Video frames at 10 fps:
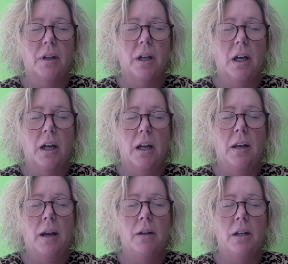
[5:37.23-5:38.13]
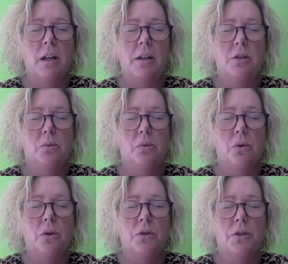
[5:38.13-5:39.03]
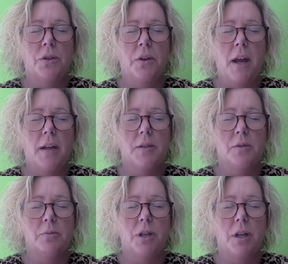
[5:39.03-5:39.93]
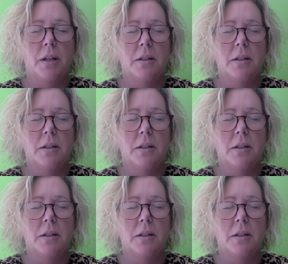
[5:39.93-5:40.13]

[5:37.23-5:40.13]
And now I'd like you to walk on to the next object.